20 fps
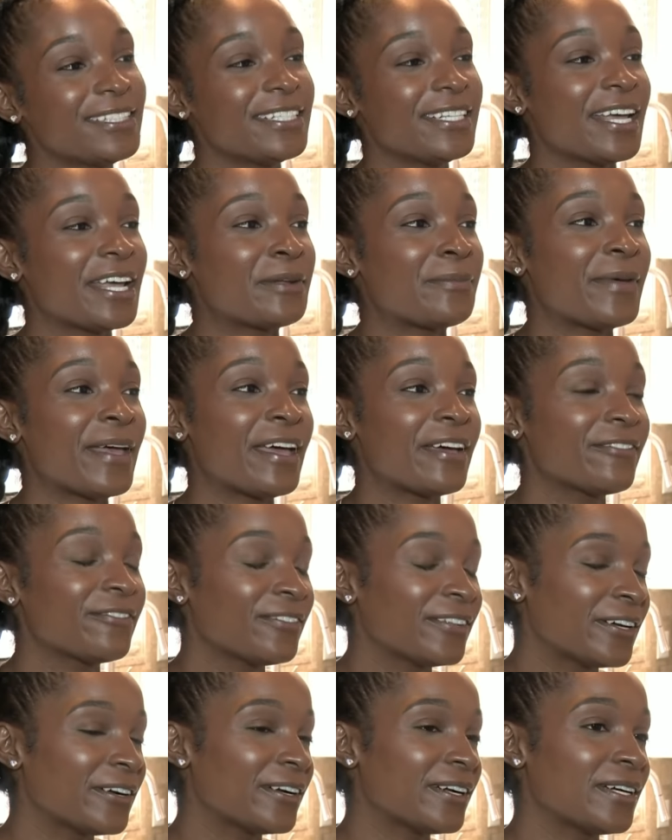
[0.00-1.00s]
She had a bad
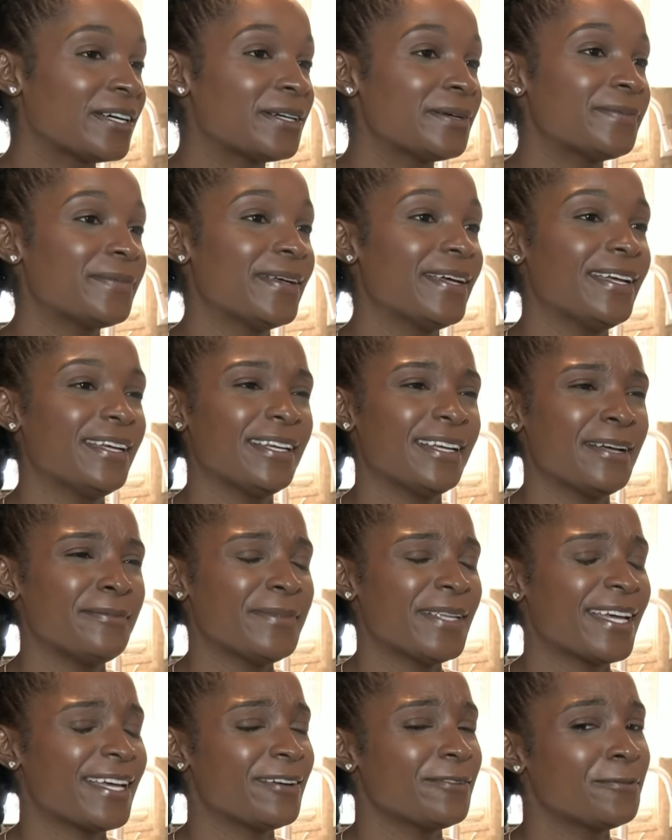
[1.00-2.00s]
flare-up.
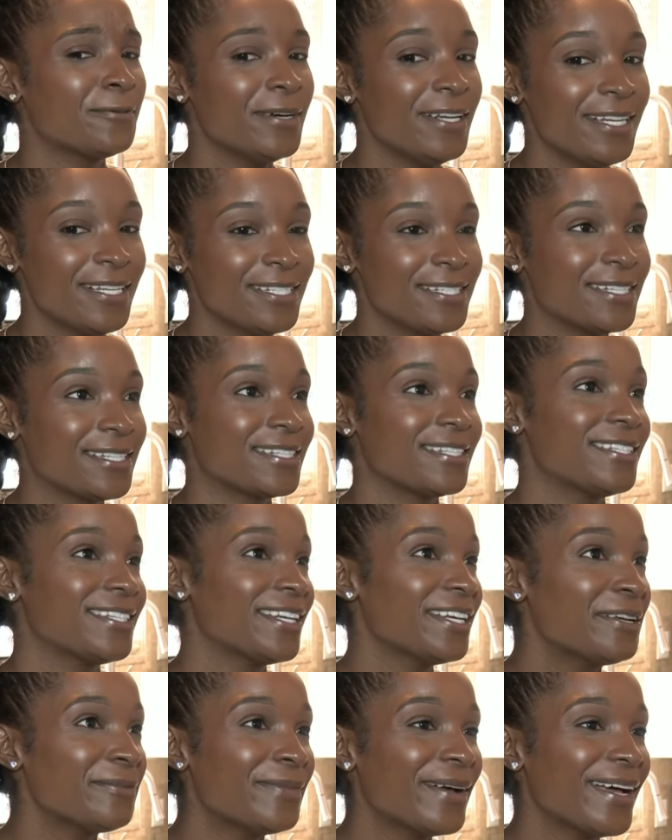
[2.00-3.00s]
I'm like, what is this,
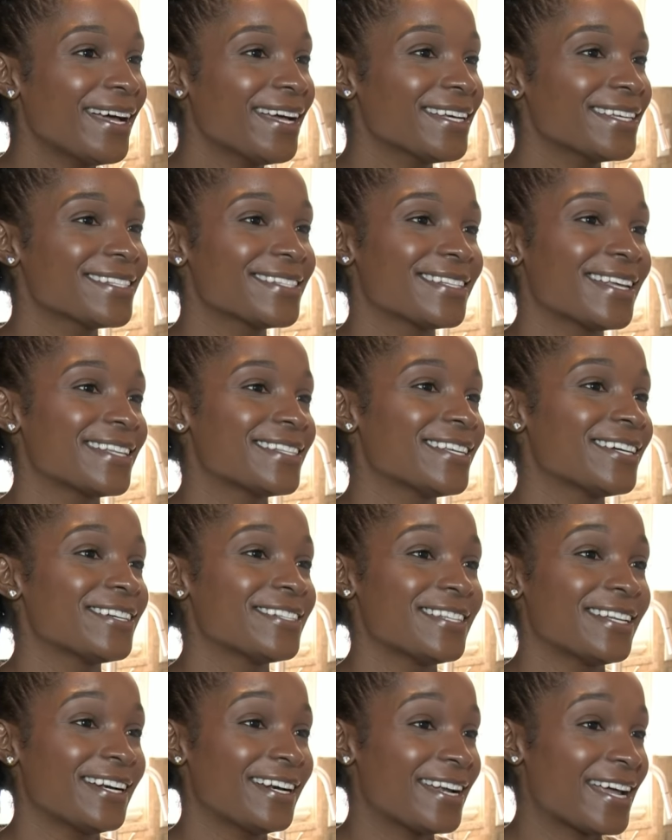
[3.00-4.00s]
chicken pox? I took
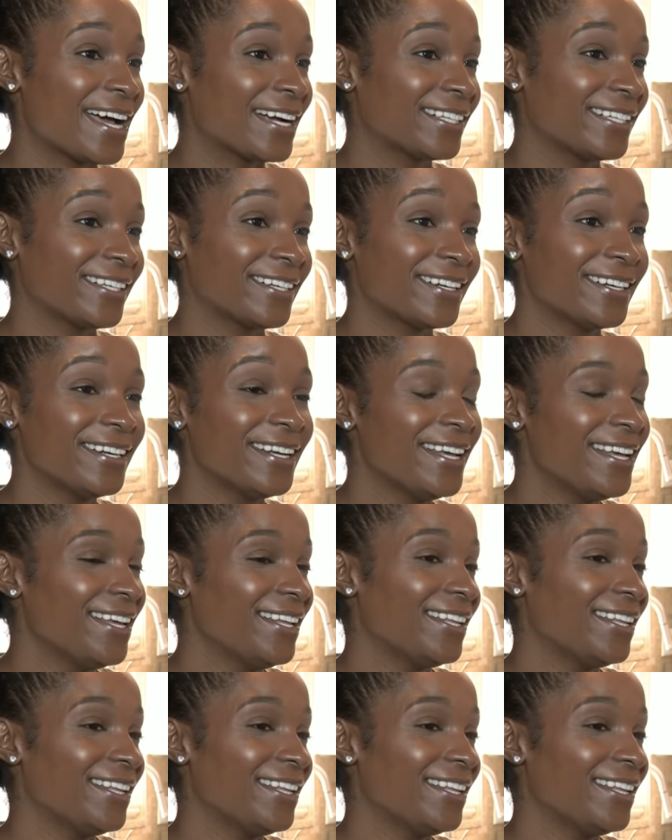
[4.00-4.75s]
her to the doctor.